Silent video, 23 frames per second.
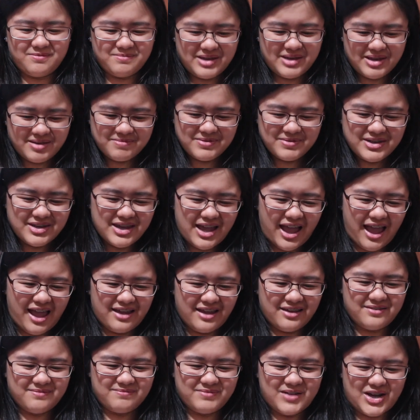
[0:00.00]
maybe. I
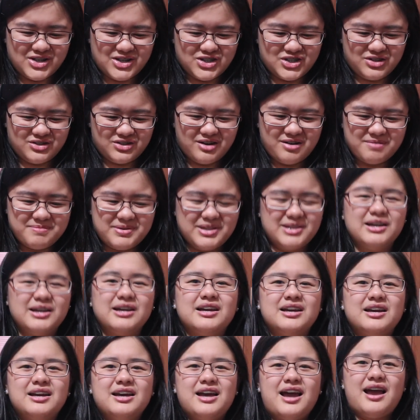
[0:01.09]
am not sure, but
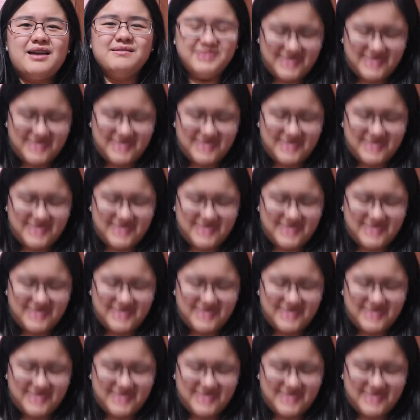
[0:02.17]
I'm